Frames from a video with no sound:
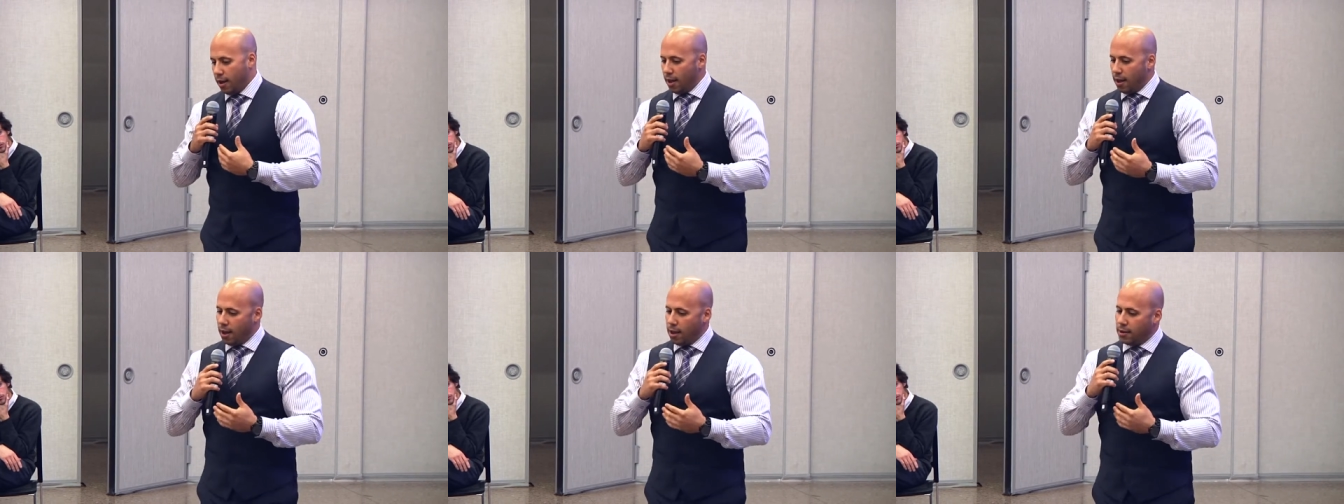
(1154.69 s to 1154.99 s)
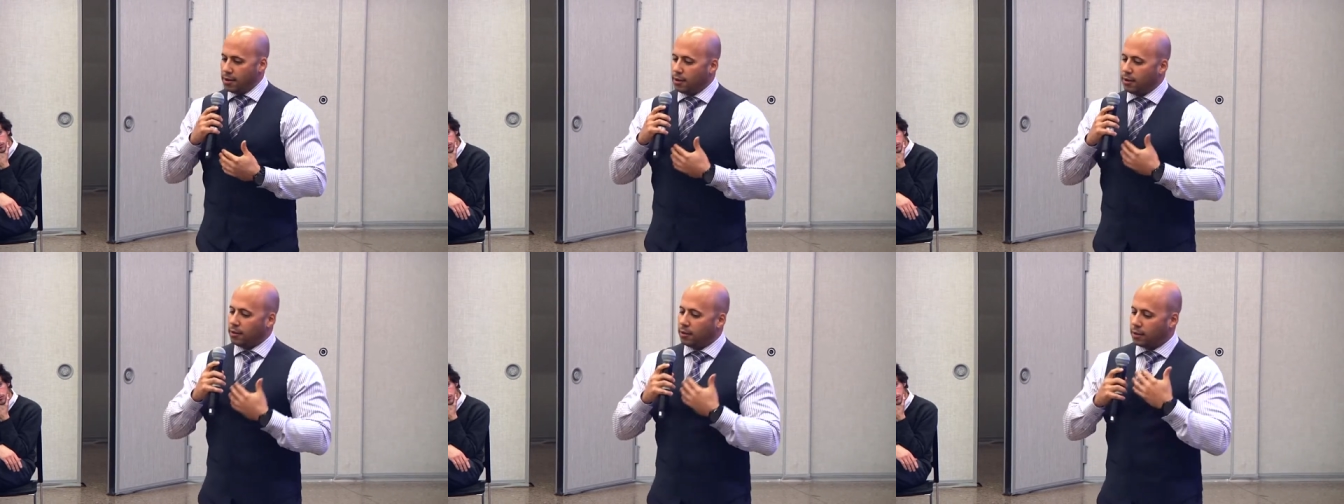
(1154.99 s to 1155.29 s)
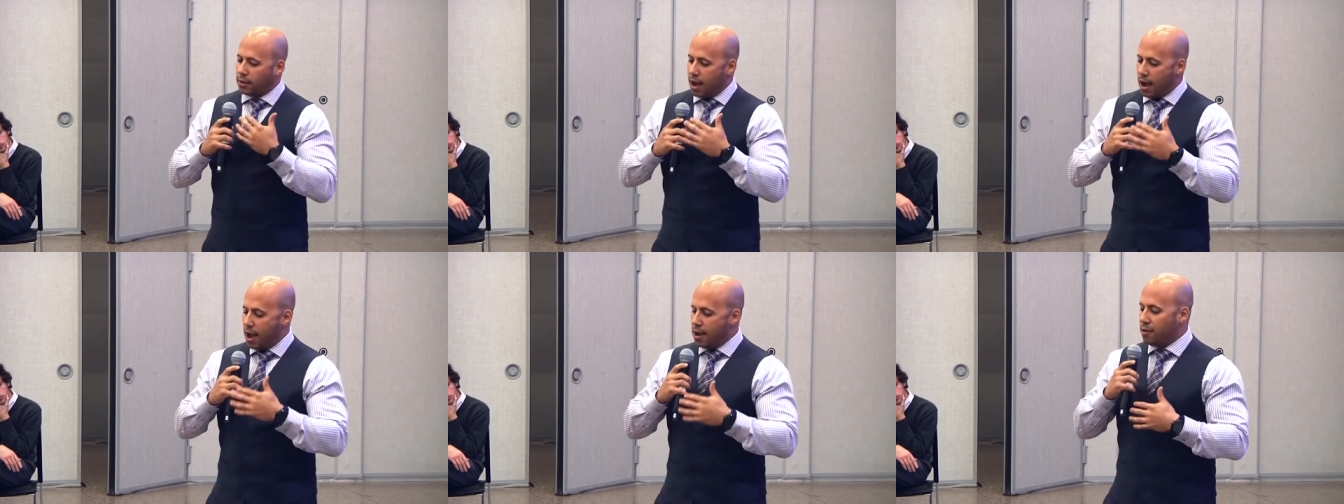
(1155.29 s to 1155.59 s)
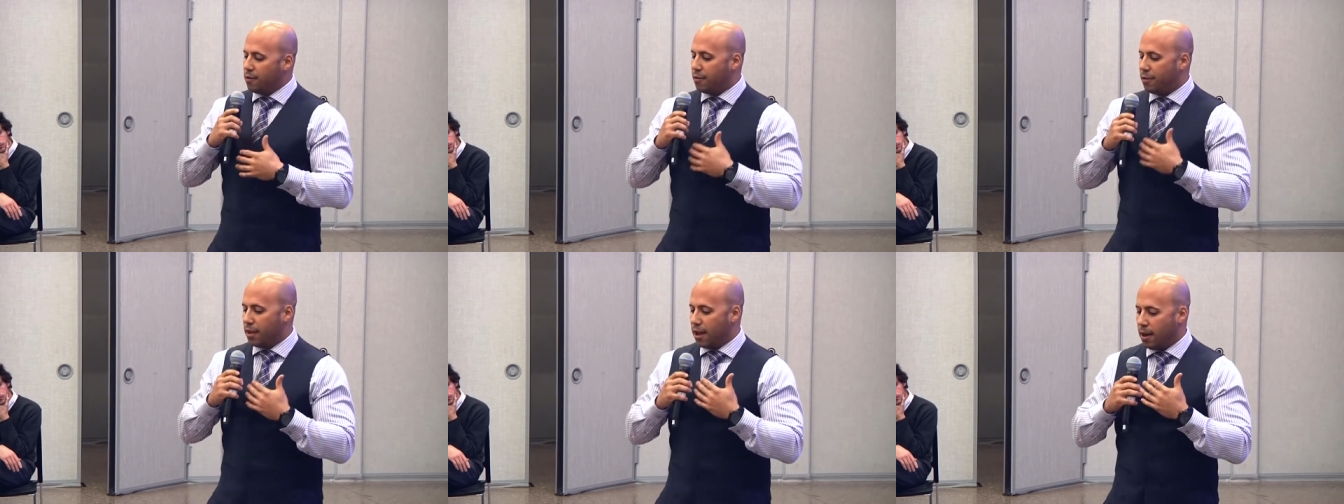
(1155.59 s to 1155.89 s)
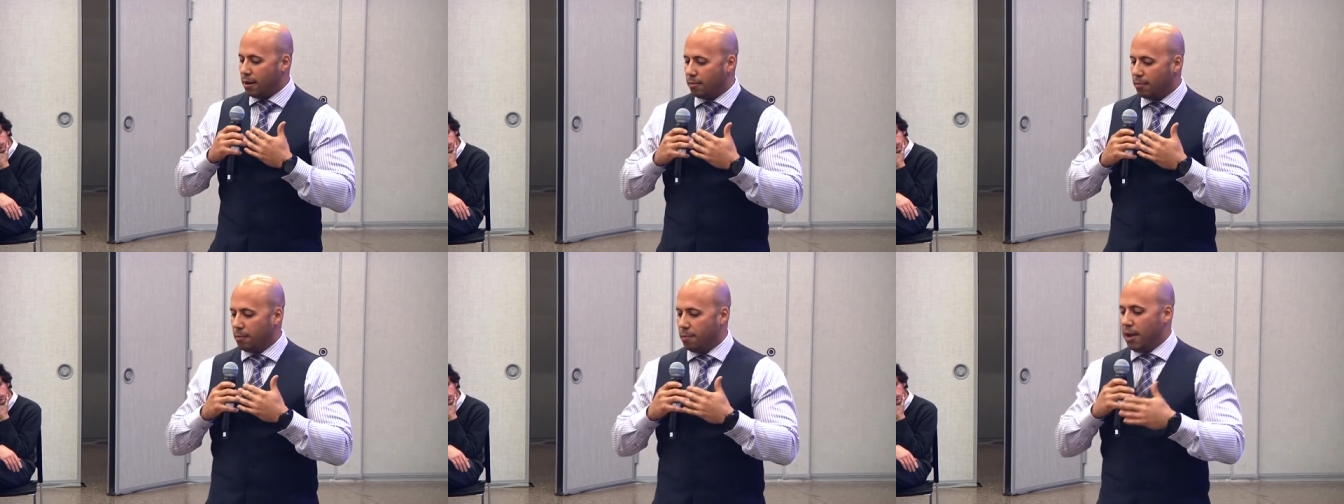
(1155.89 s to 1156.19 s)
and kind of
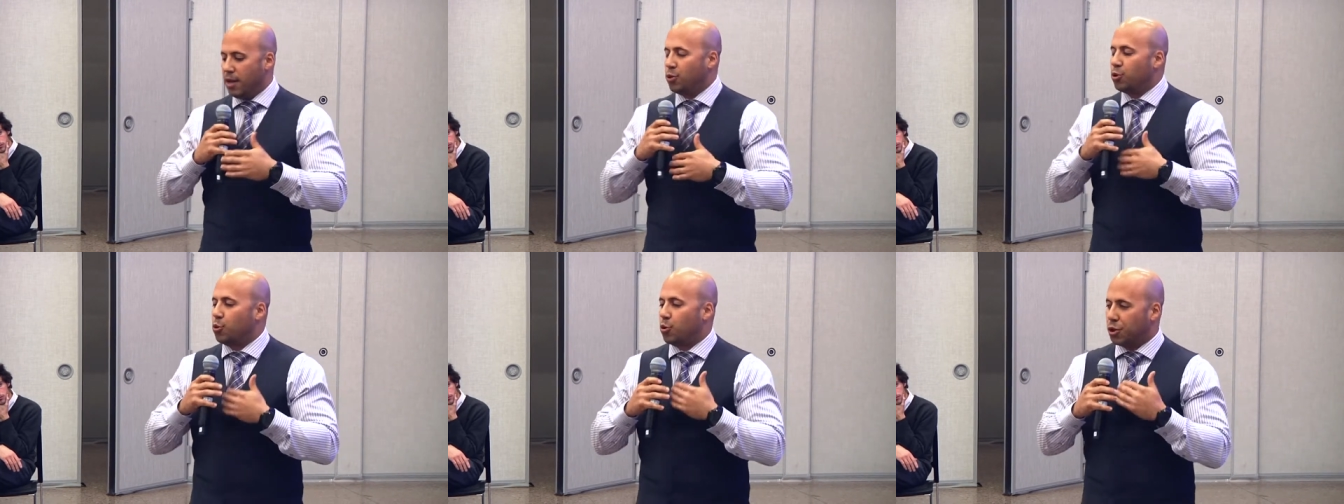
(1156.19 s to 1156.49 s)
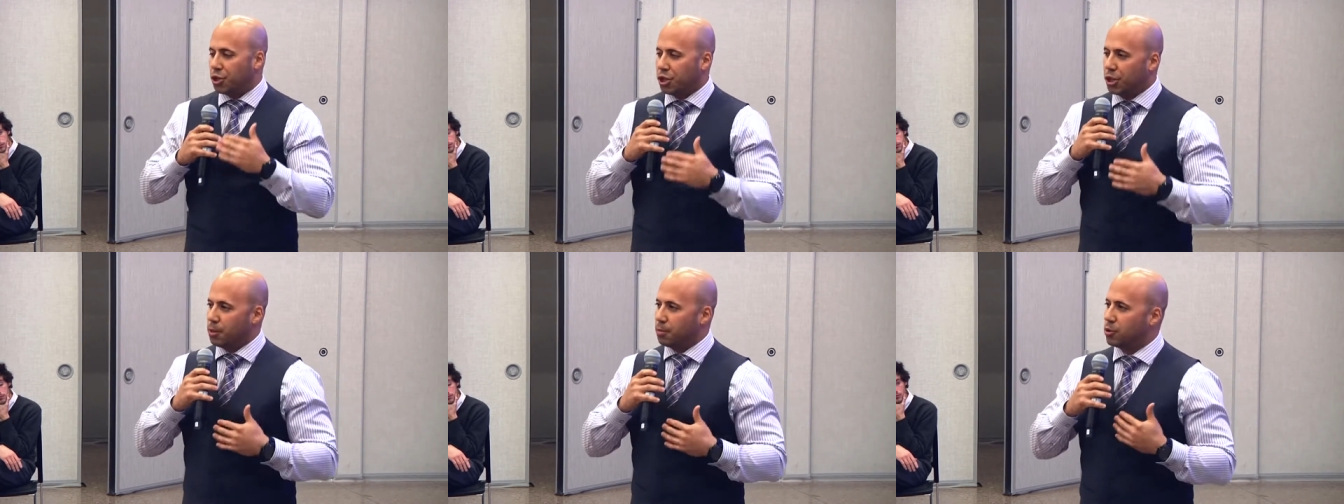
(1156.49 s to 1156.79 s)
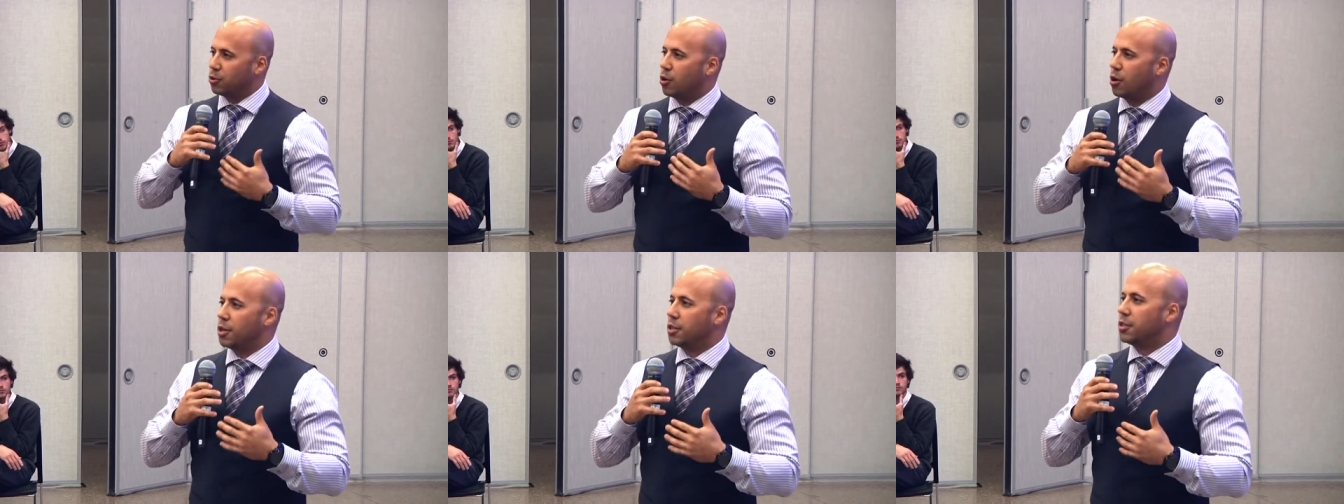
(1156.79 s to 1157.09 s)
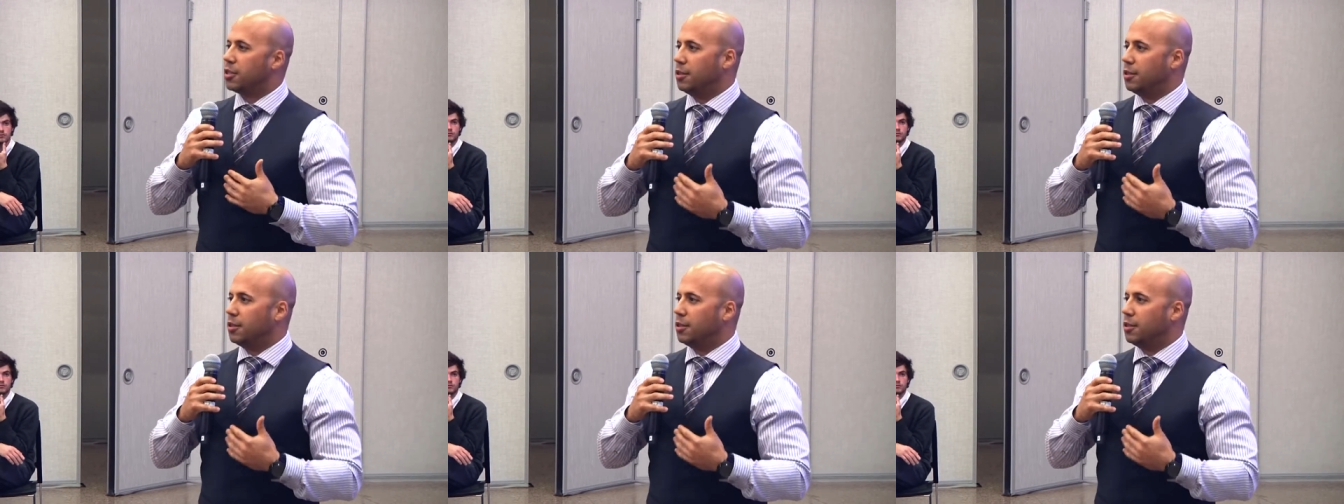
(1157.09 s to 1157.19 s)
that mentorship started